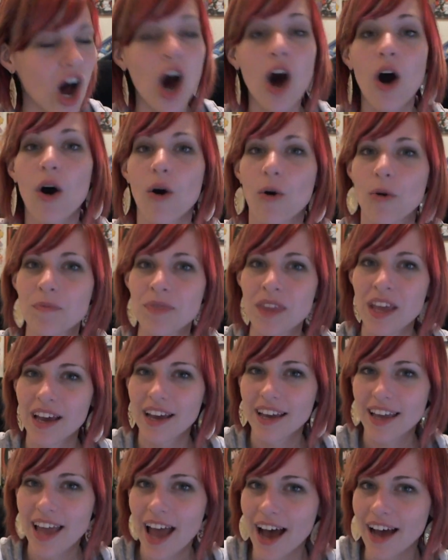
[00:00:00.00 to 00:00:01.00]
oh,
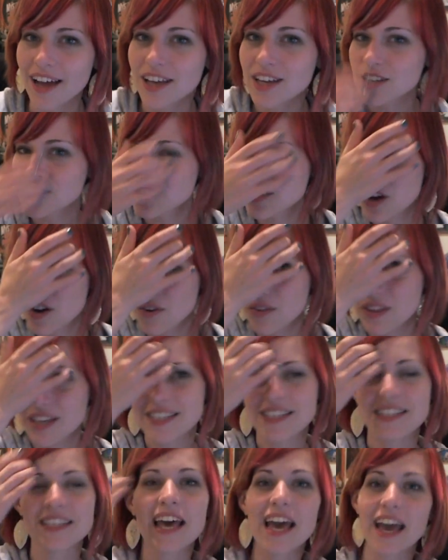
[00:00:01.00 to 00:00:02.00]
yeah, so
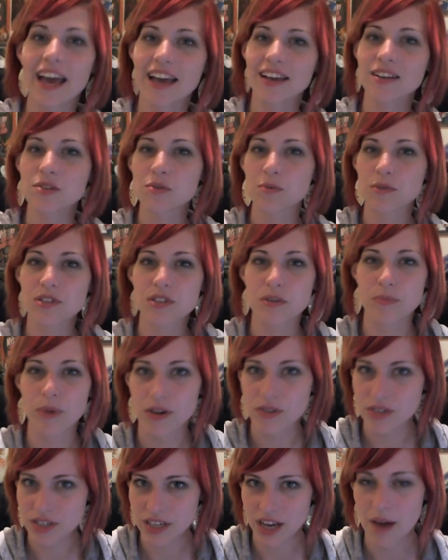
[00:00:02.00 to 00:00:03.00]
these things were
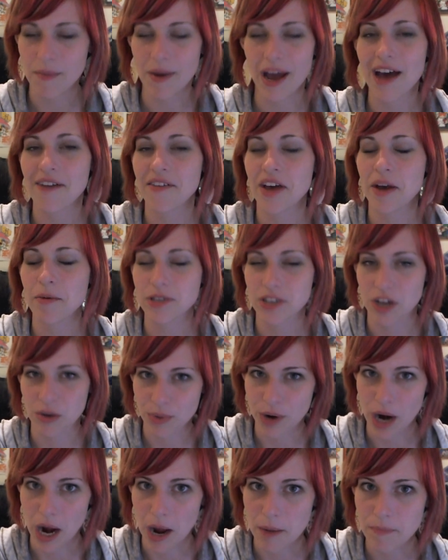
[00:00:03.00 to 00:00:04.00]
supposed to come, I have Amazon
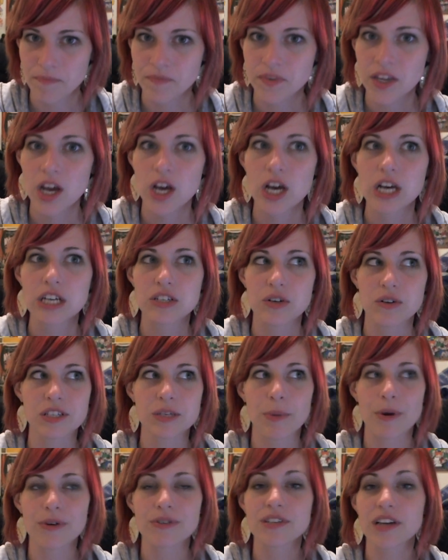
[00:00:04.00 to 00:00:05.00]
Prime. So
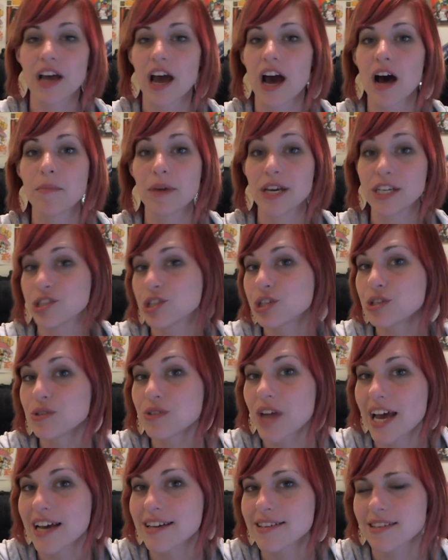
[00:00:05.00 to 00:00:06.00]
it's supposed to come in
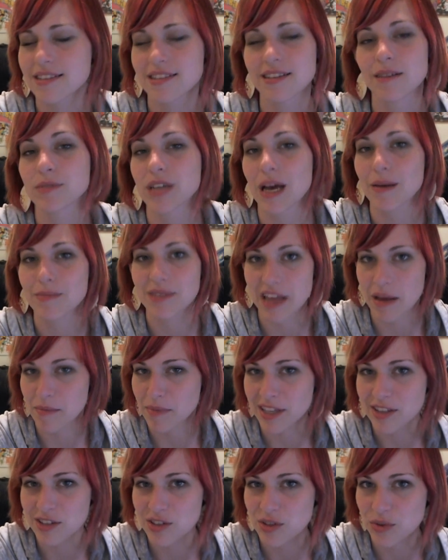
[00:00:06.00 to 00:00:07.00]
two days. Sometimes that
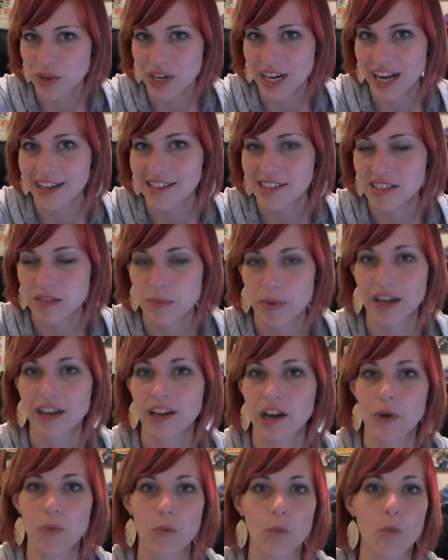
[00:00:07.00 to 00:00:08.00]
means three days,
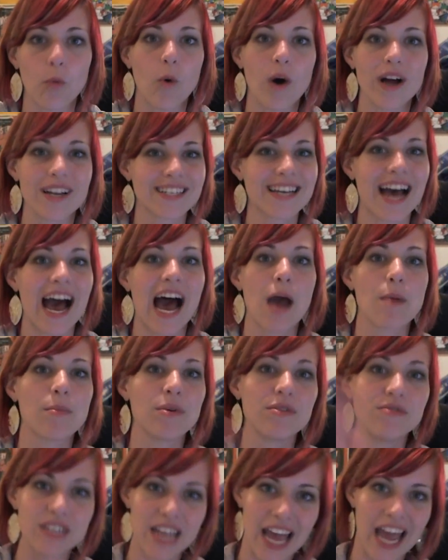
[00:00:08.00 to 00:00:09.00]
depending on what time
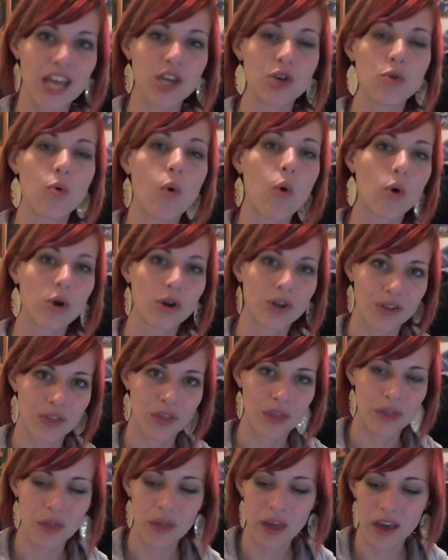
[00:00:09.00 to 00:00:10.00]
of day you
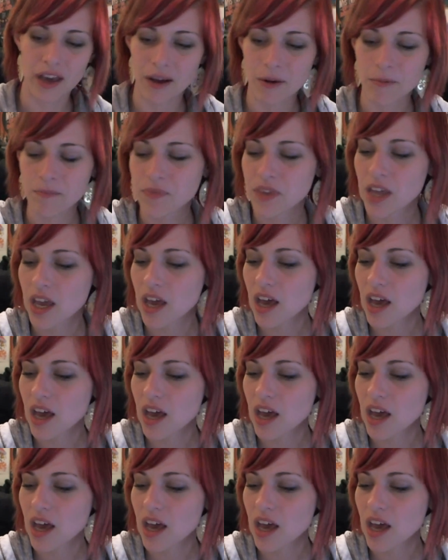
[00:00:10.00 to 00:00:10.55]
ordered the thing.